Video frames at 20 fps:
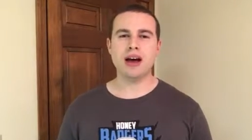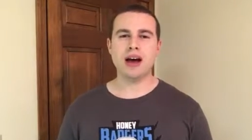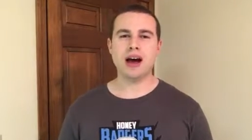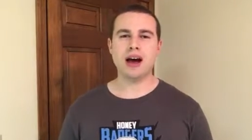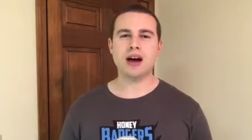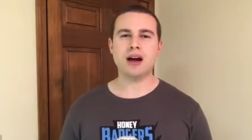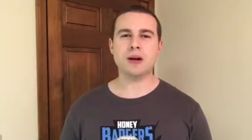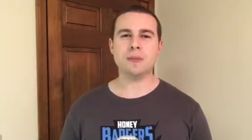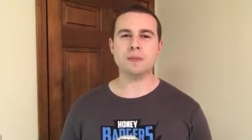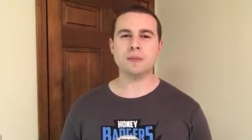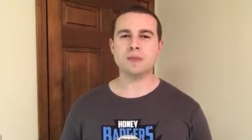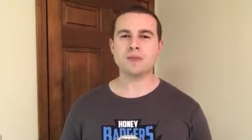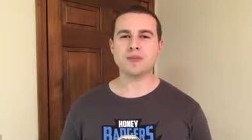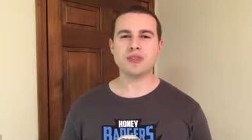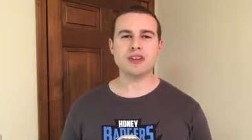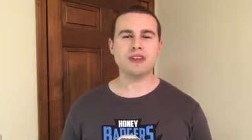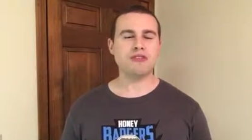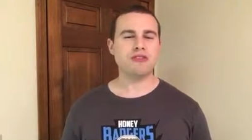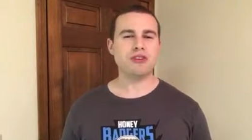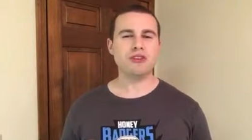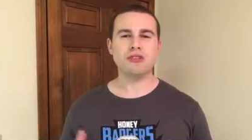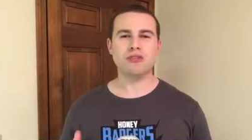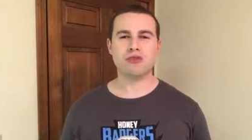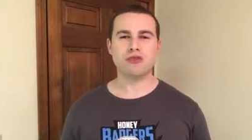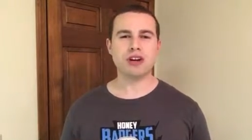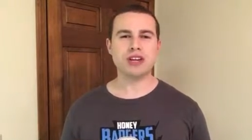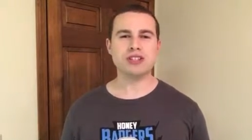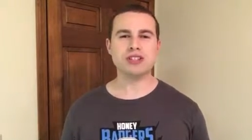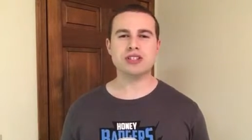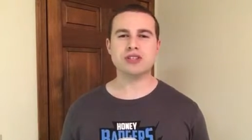Um, feel
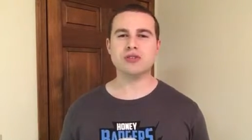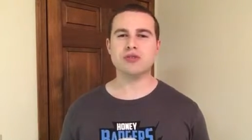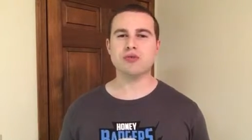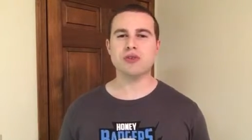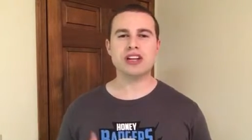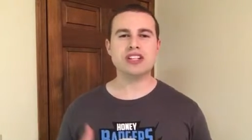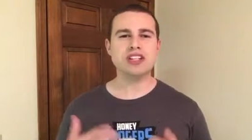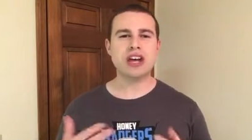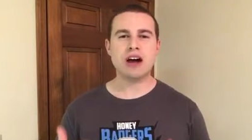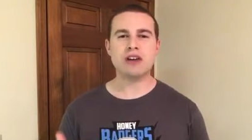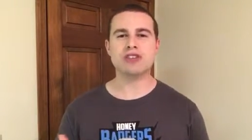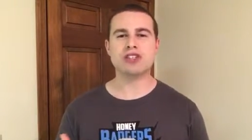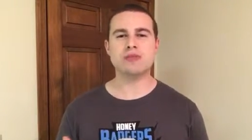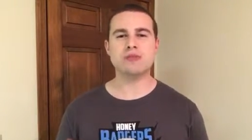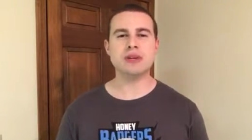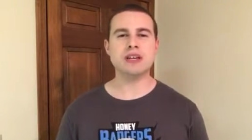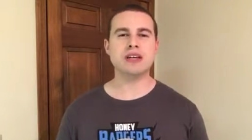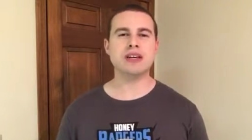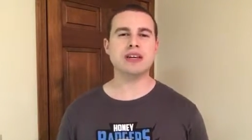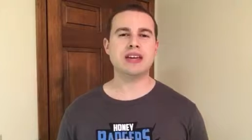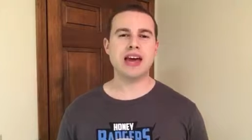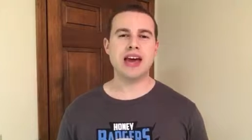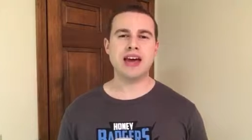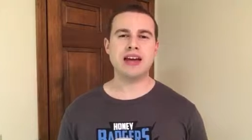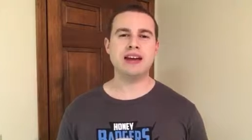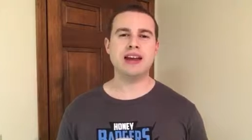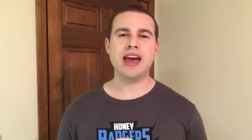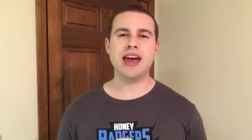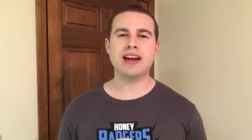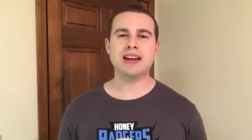free to reach out to me,
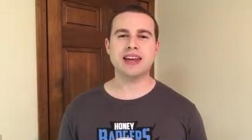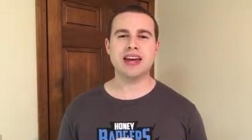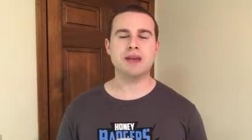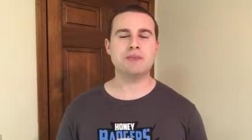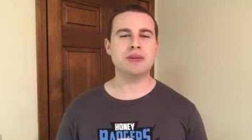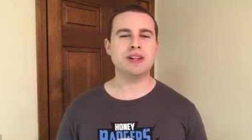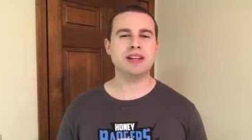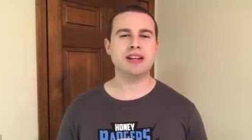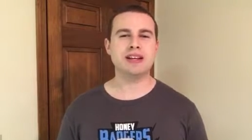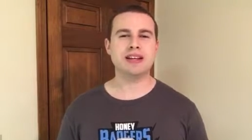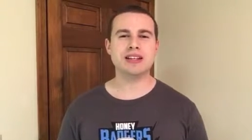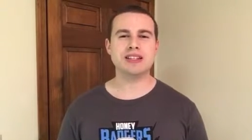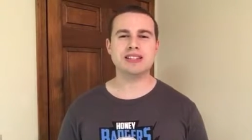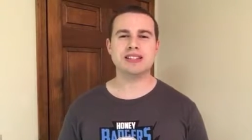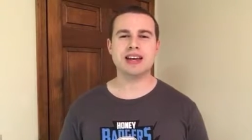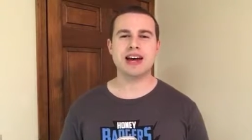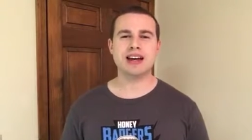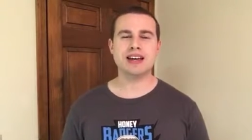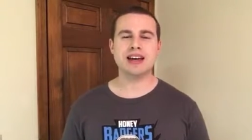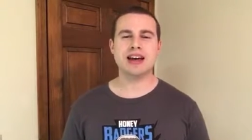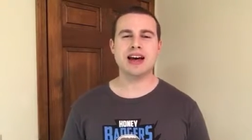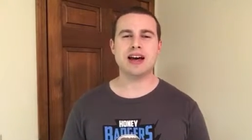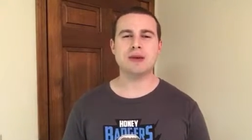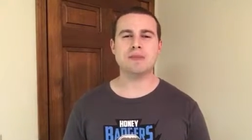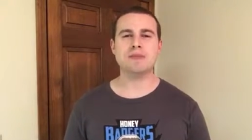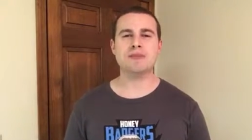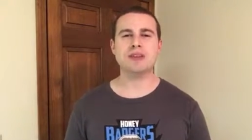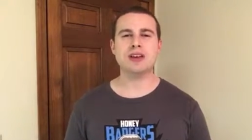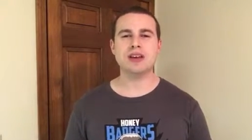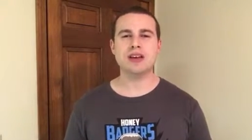ken at
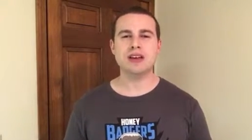kenmelendez.com.